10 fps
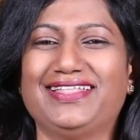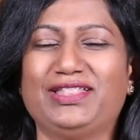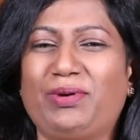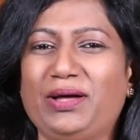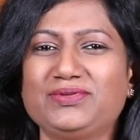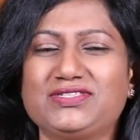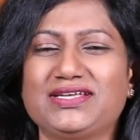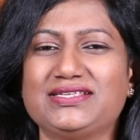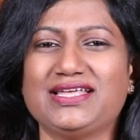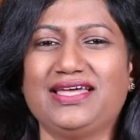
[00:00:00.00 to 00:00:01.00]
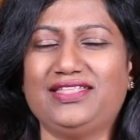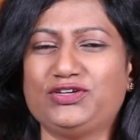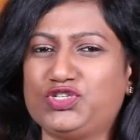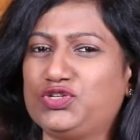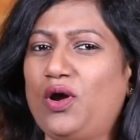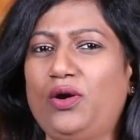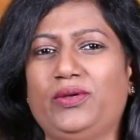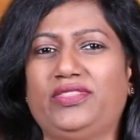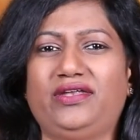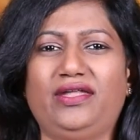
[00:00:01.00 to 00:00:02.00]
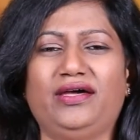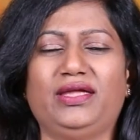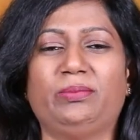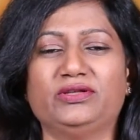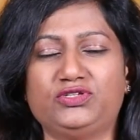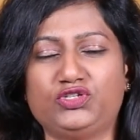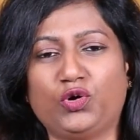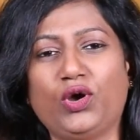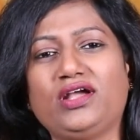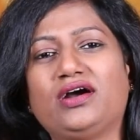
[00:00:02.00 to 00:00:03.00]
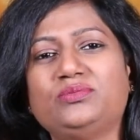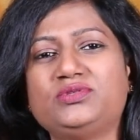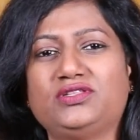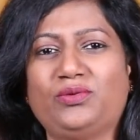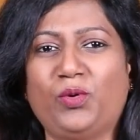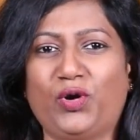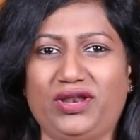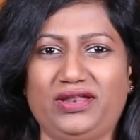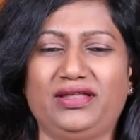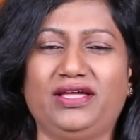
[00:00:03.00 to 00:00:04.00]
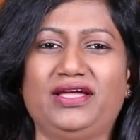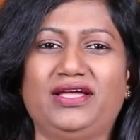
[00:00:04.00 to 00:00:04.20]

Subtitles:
The Bible says there's sorrow in the night, but joy comes in the morning.